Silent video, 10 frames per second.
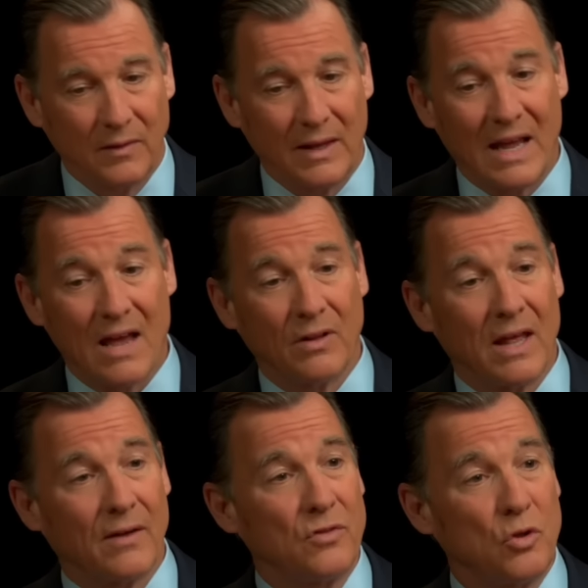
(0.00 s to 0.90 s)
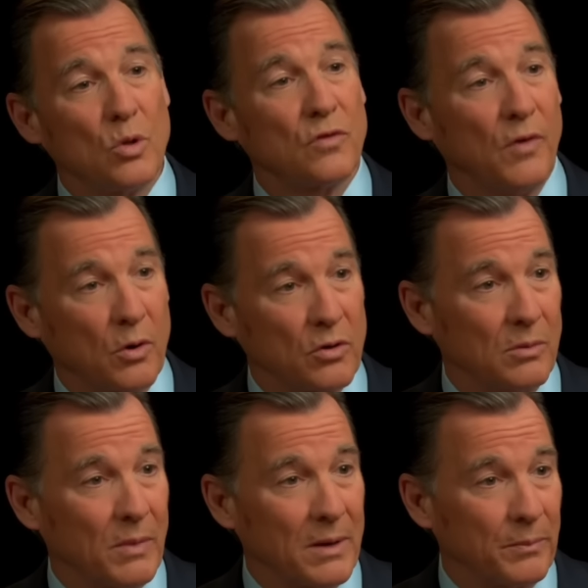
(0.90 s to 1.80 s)
Then I have a lot of Jewish voters
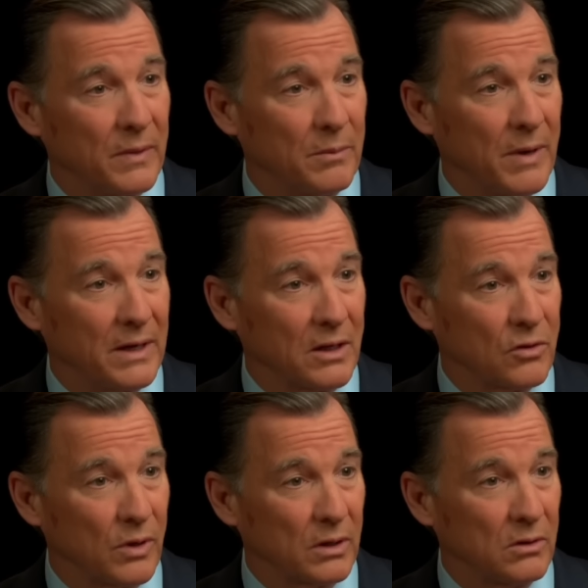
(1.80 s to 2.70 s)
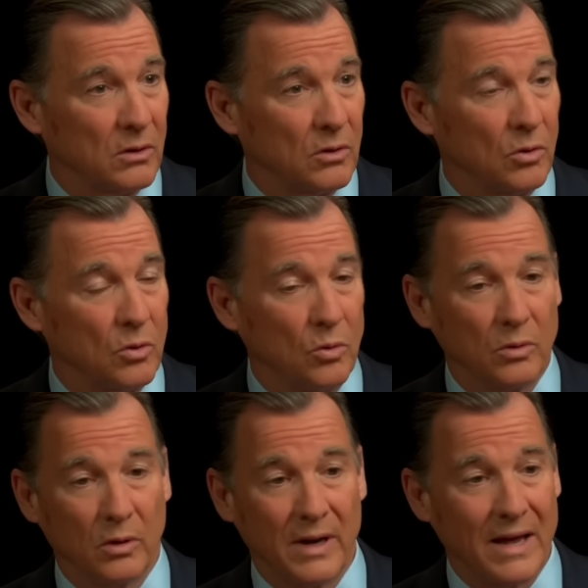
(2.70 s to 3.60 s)
in my district
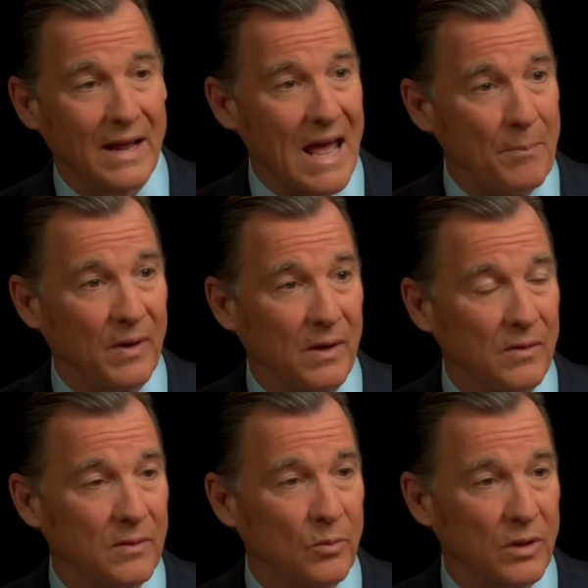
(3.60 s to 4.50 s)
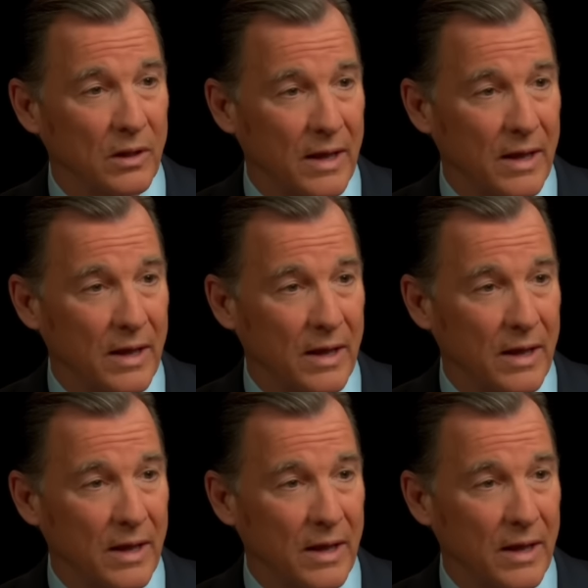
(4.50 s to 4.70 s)
who are not happy with a